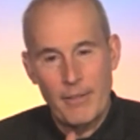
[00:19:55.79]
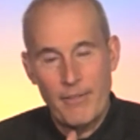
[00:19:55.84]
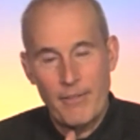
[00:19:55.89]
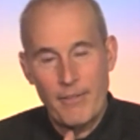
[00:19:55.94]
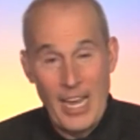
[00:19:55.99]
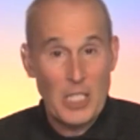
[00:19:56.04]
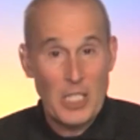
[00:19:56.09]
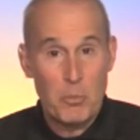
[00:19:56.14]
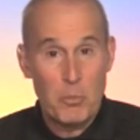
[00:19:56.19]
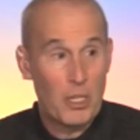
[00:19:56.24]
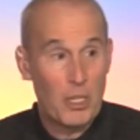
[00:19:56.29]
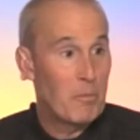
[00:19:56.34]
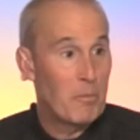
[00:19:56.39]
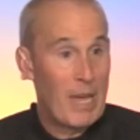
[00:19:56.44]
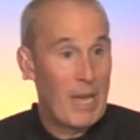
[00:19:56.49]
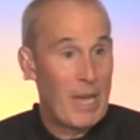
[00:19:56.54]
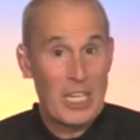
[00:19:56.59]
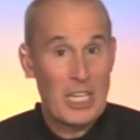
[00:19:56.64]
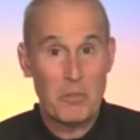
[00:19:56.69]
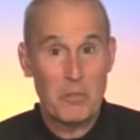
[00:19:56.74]
Facebook
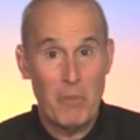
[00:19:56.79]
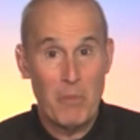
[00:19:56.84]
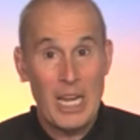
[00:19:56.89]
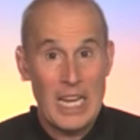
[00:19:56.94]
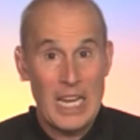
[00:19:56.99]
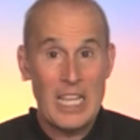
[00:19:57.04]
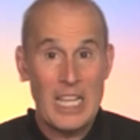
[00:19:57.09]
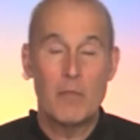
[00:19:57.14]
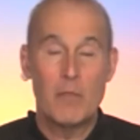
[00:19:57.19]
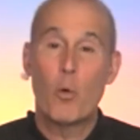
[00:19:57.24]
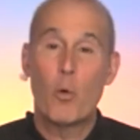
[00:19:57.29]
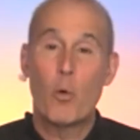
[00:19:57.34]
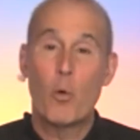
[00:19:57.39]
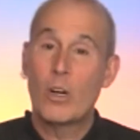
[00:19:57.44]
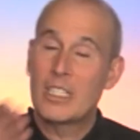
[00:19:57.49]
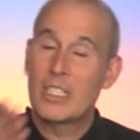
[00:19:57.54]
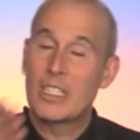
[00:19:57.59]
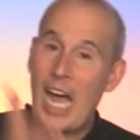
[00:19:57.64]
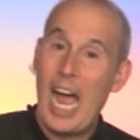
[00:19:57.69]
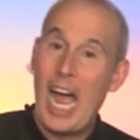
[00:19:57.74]
makes money the more
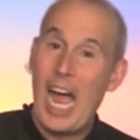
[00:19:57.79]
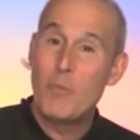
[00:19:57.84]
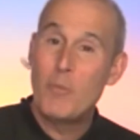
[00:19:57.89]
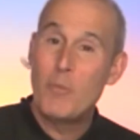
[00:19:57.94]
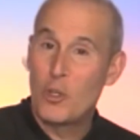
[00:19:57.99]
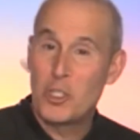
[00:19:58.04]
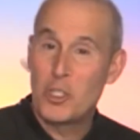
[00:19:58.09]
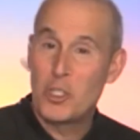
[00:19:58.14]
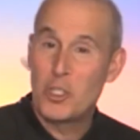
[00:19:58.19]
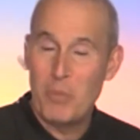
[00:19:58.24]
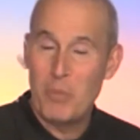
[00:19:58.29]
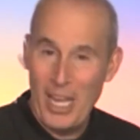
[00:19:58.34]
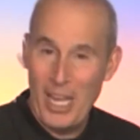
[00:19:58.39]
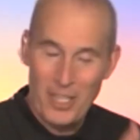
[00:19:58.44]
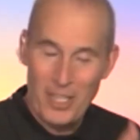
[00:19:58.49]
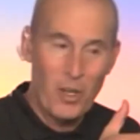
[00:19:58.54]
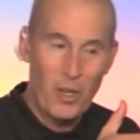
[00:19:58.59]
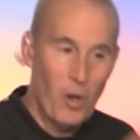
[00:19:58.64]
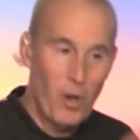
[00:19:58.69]
time you spend